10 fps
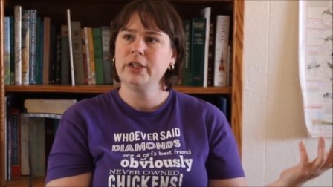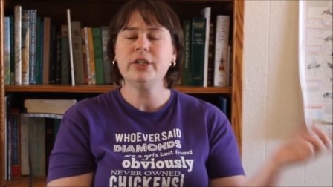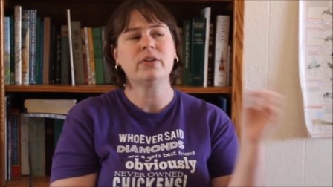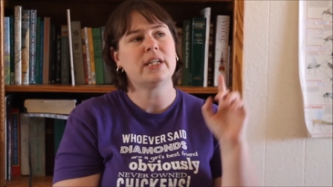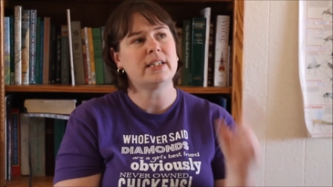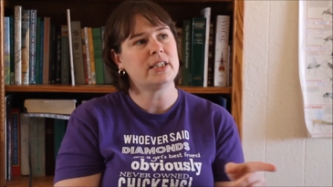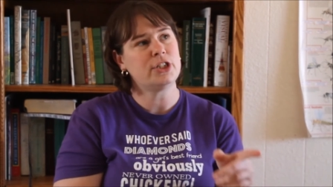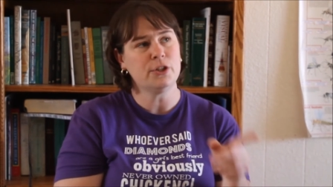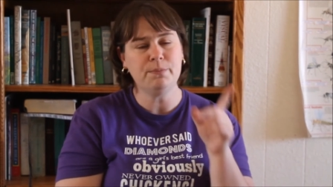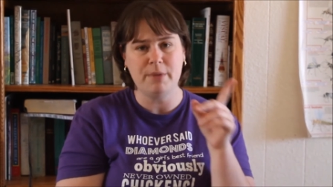you know, now
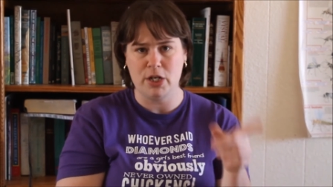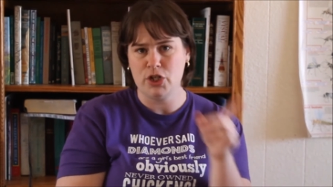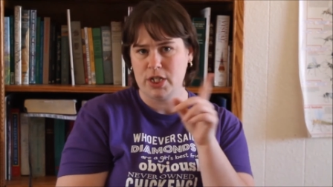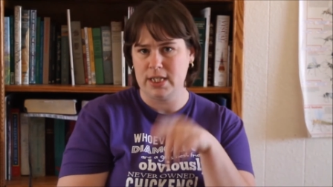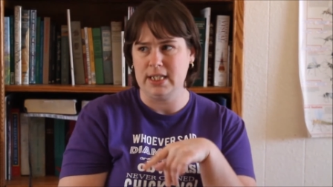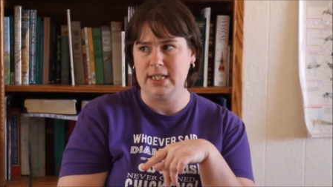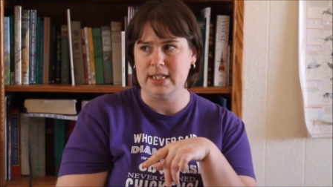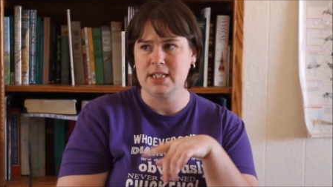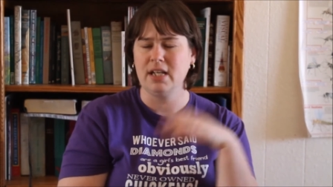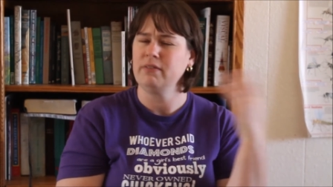that you mentioned
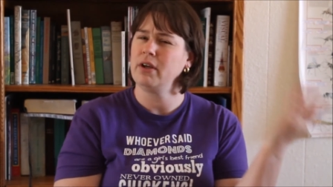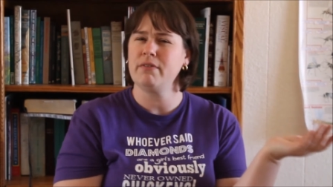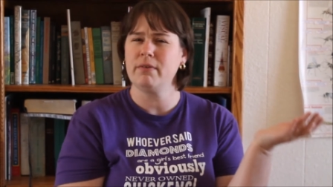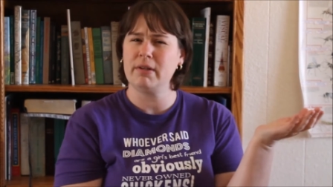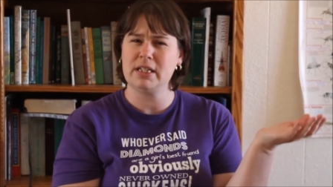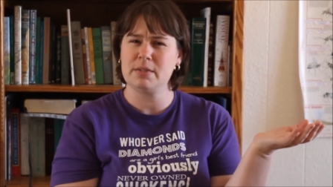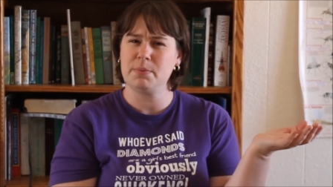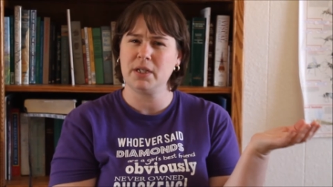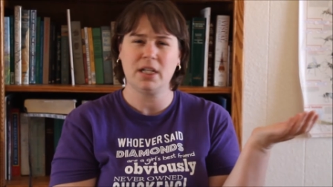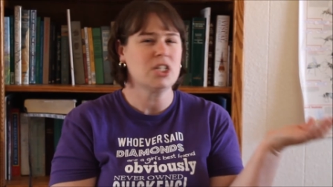this, have you ever read this
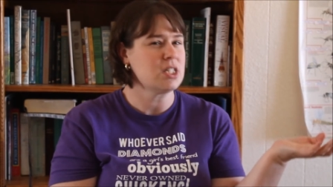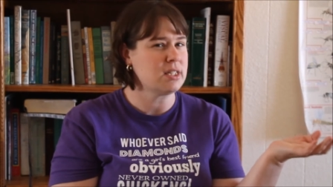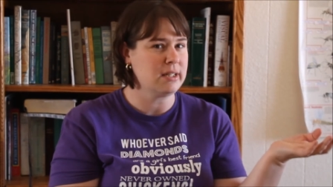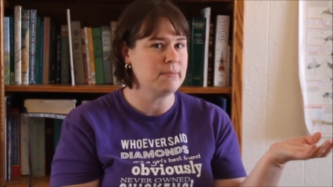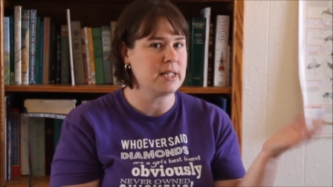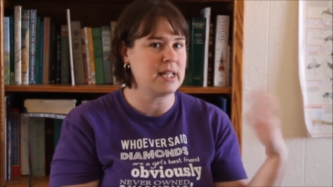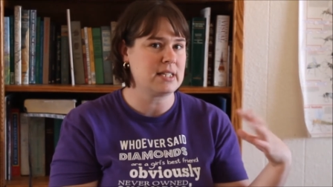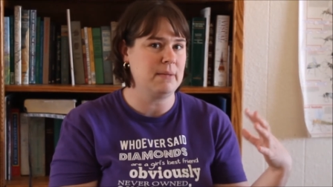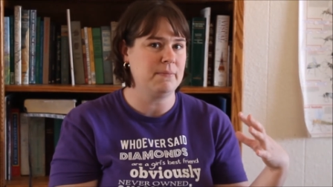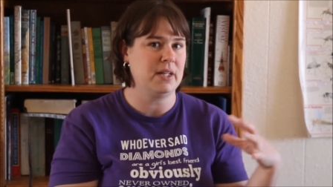book? It just seems like
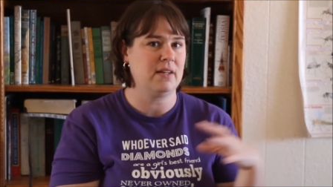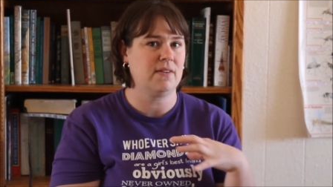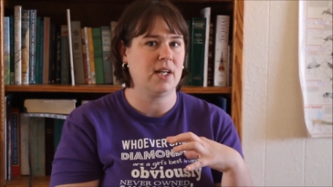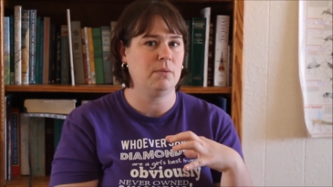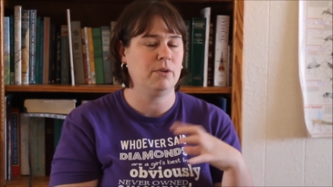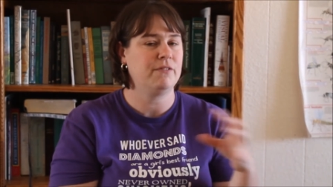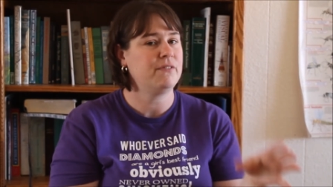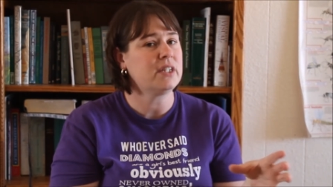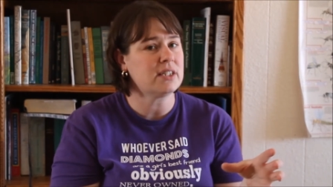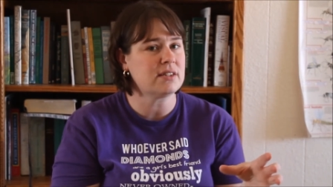something that would
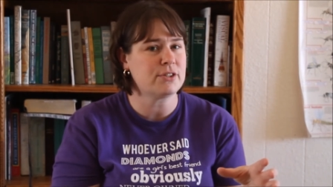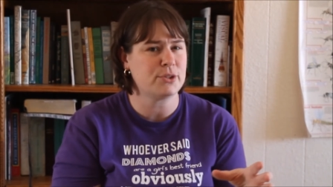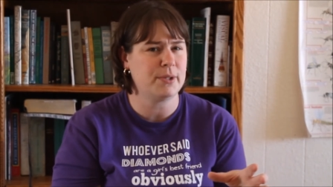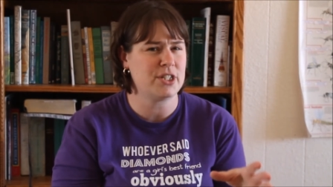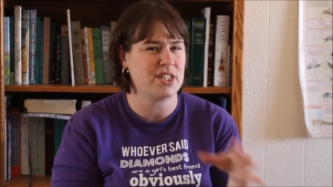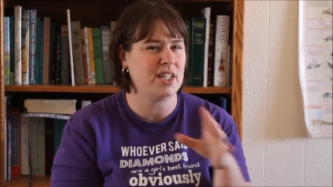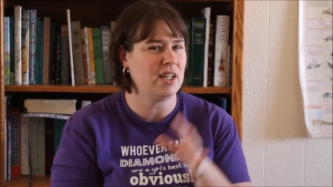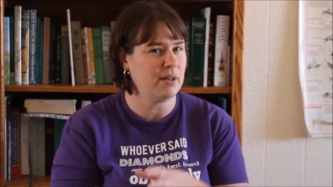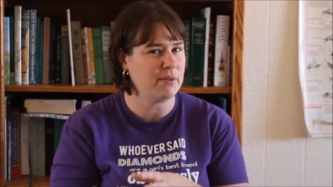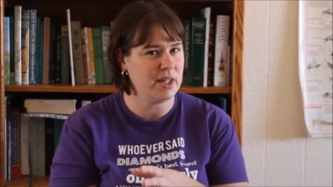fit the situation, and
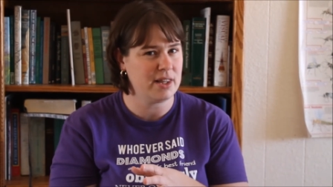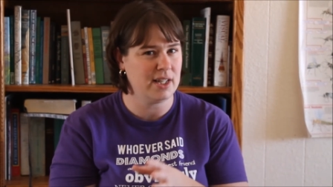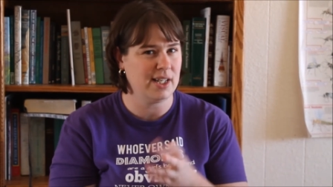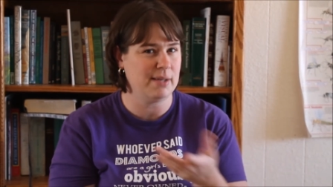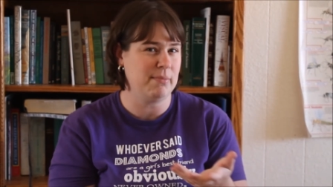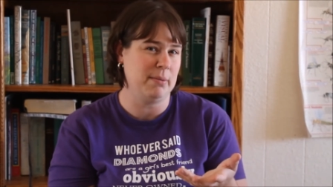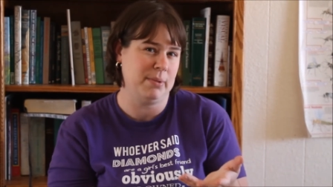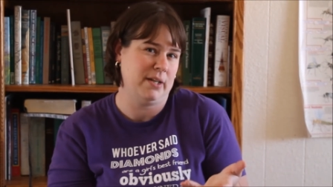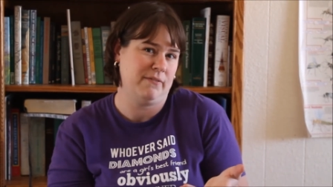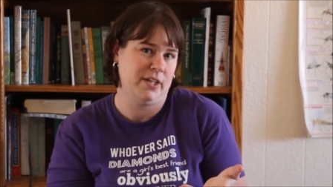I really think it might
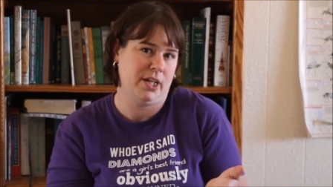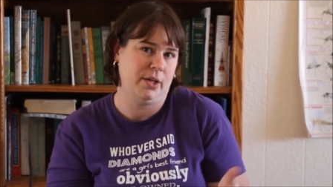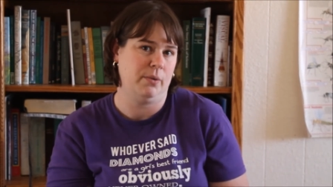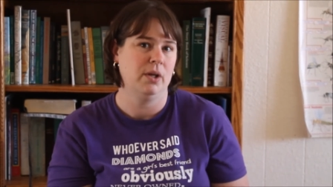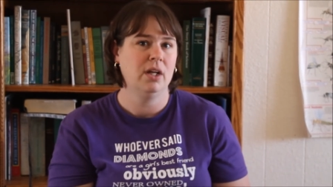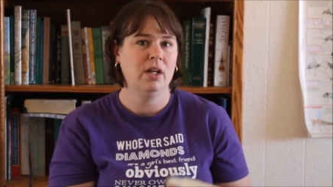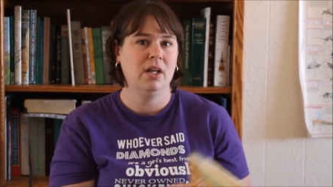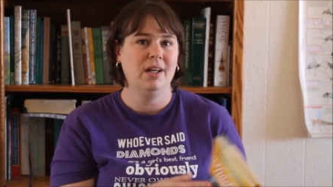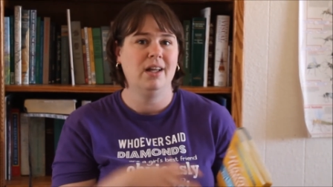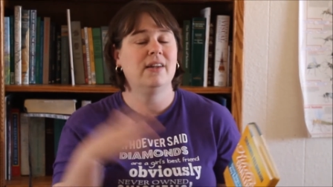benefit you.
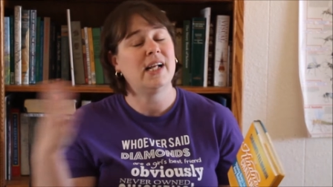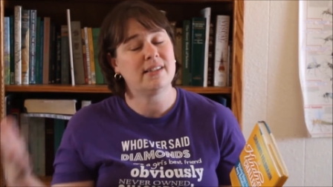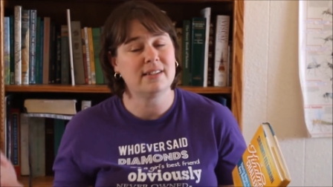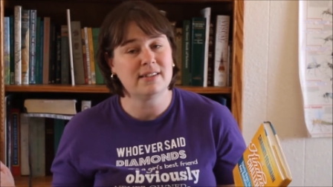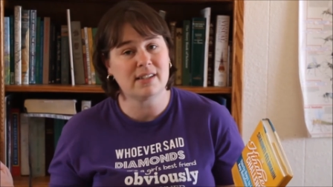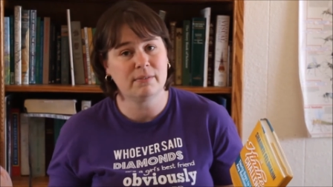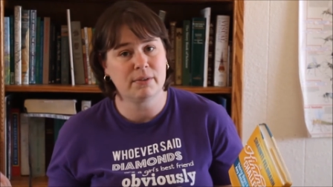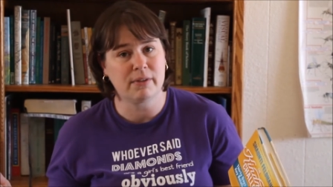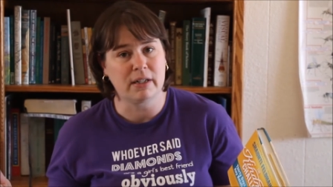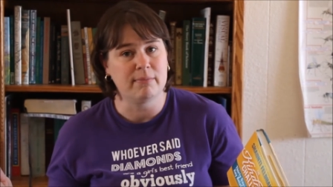In that sense, I
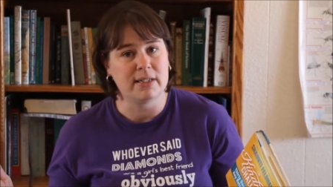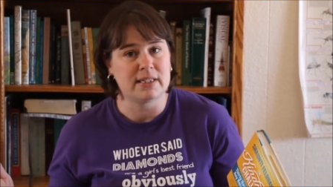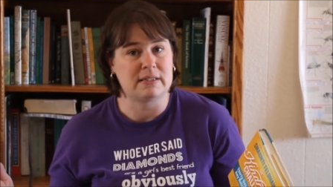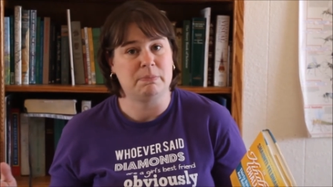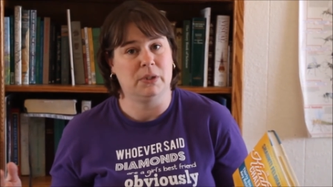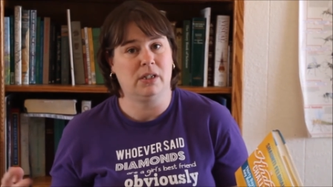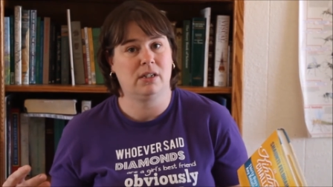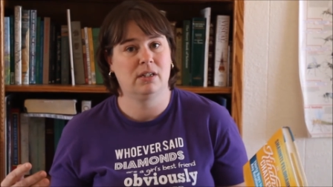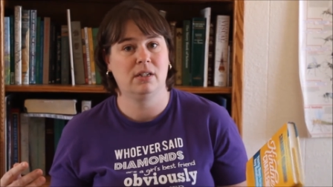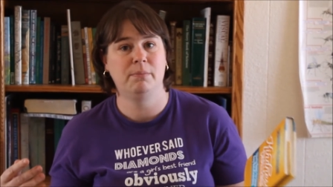would recommend this
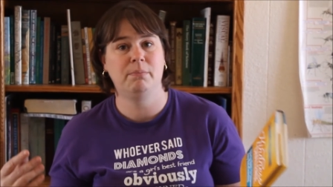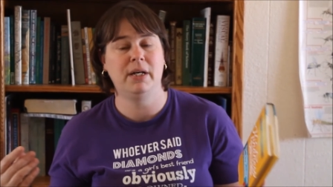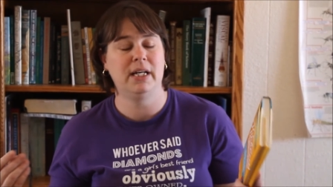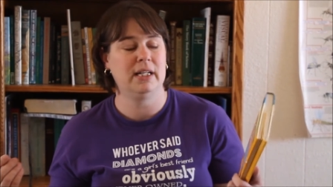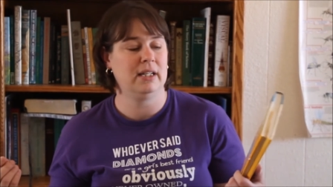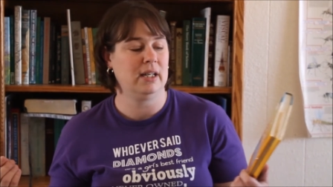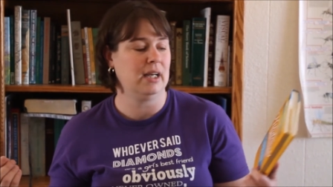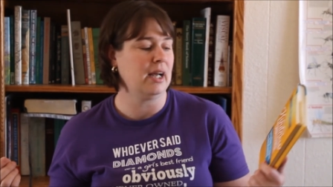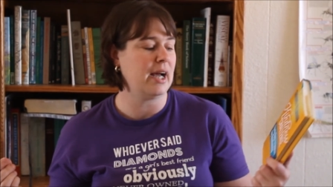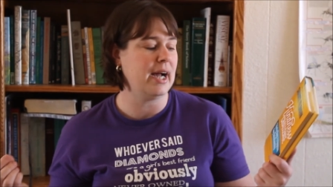book. But
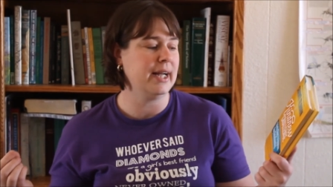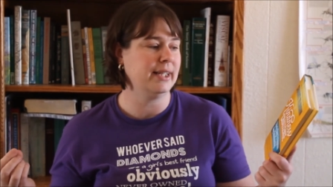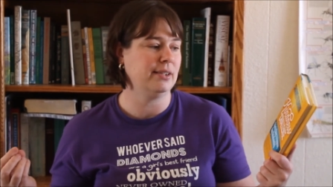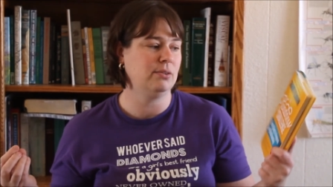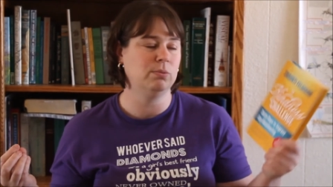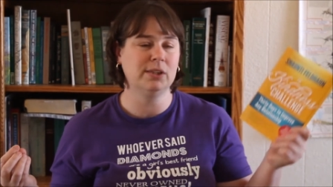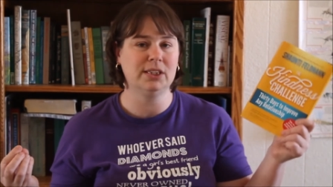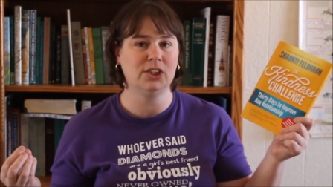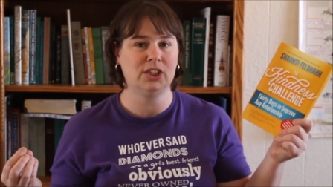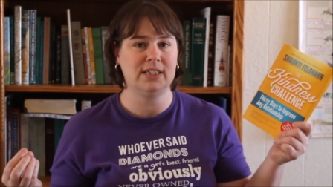I
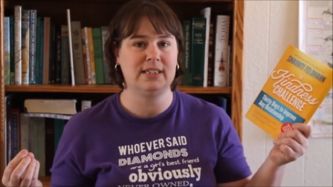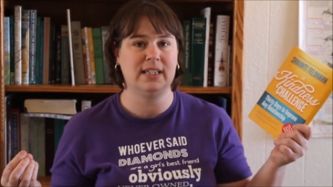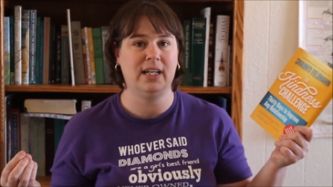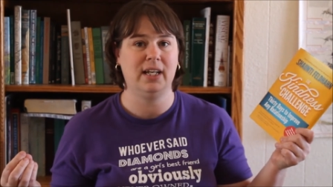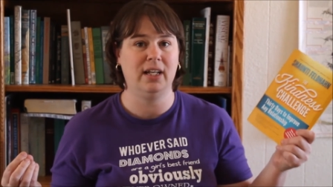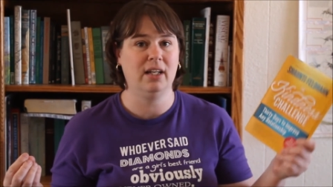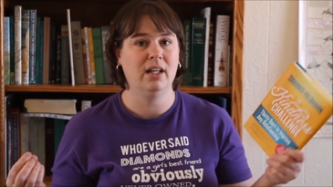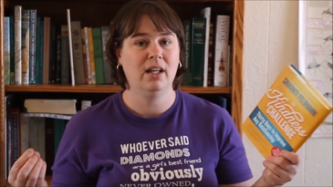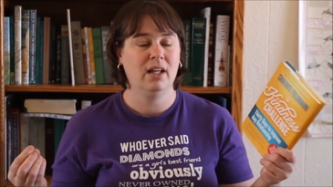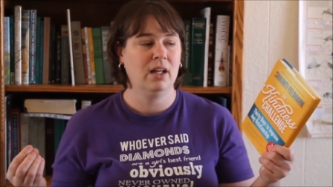wouldn't just
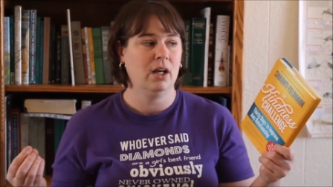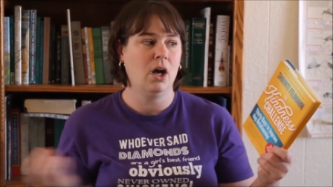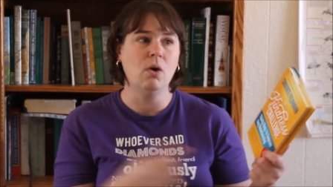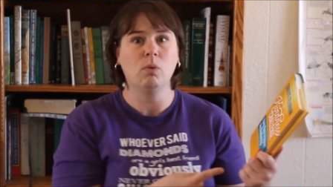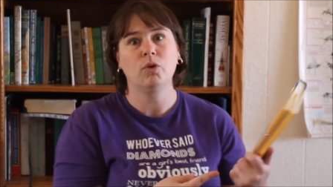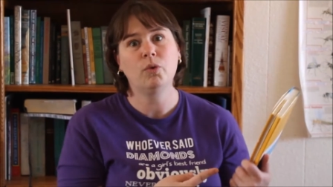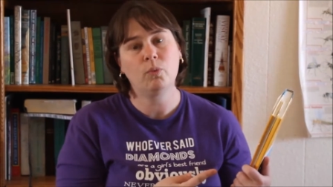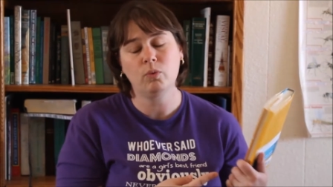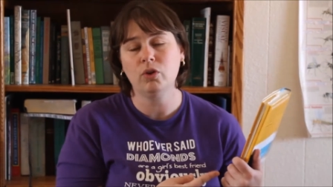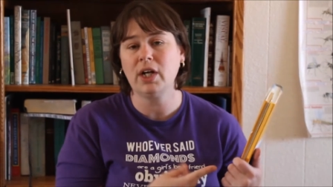say, oh,
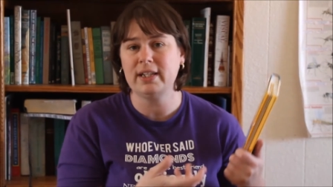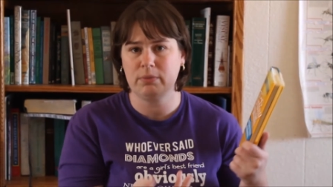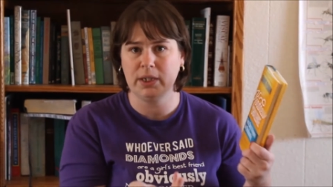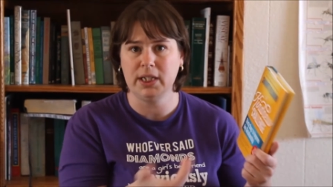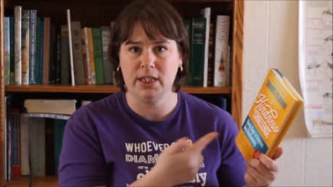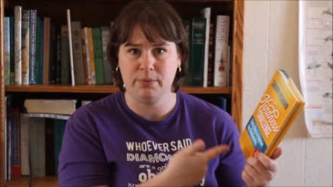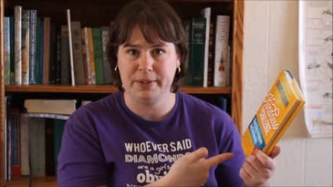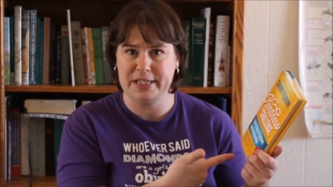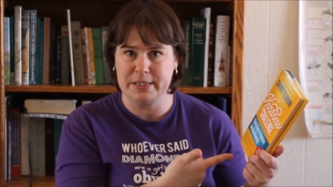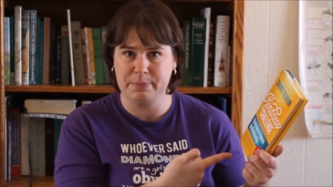you guys really need to
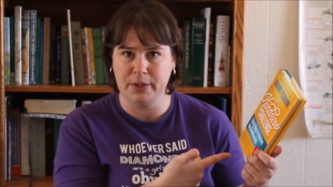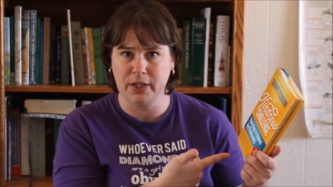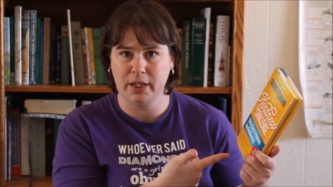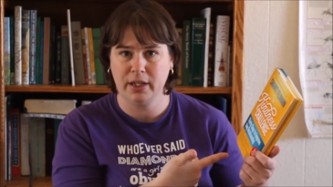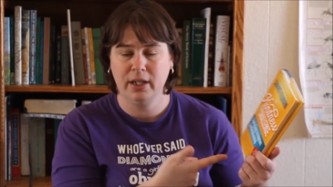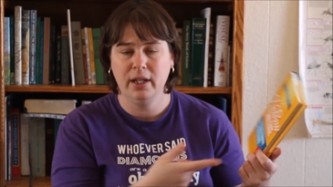read this book.